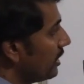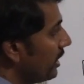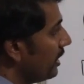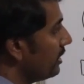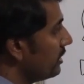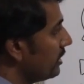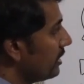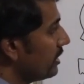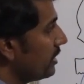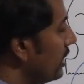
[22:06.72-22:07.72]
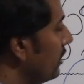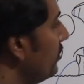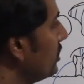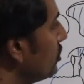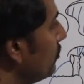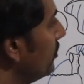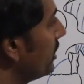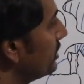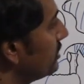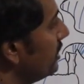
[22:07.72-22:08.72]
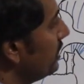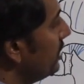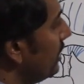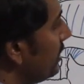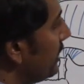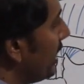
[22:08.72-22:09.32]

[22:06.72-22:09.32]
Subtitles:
here, in which we can see the